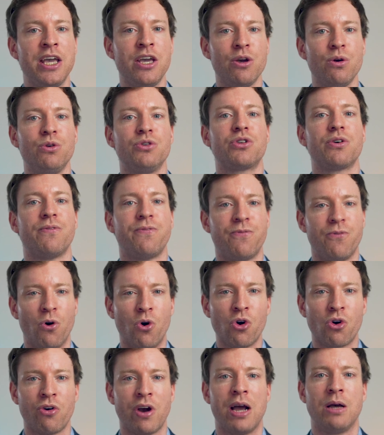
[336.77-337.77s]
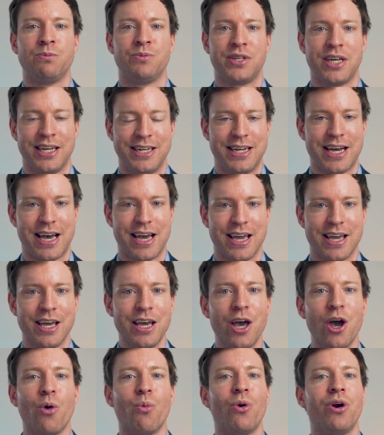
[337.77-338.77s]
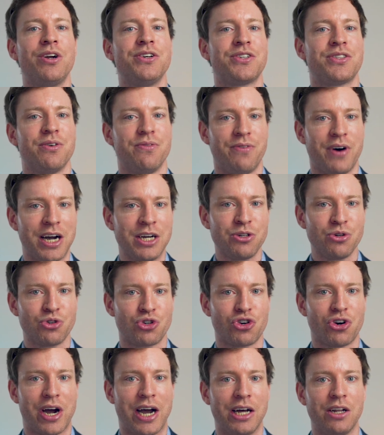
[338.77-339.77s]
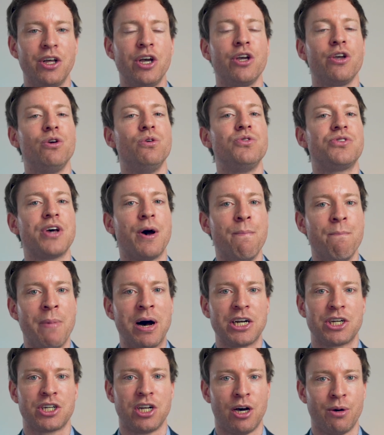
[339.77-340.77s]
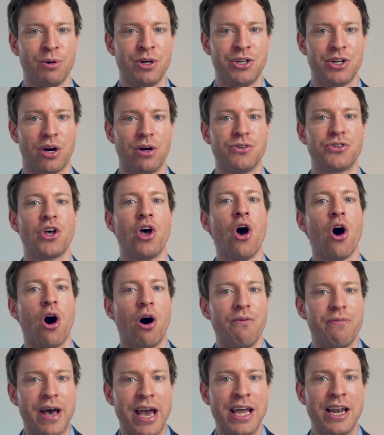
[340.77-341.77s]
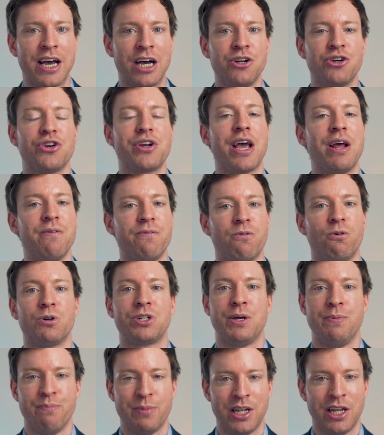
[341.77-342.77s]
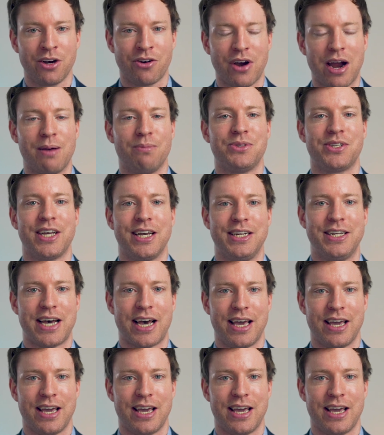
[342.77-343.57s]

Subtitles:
They used 4 grams a day, whereas the vital trial used a much lower dose of 840 milligrams a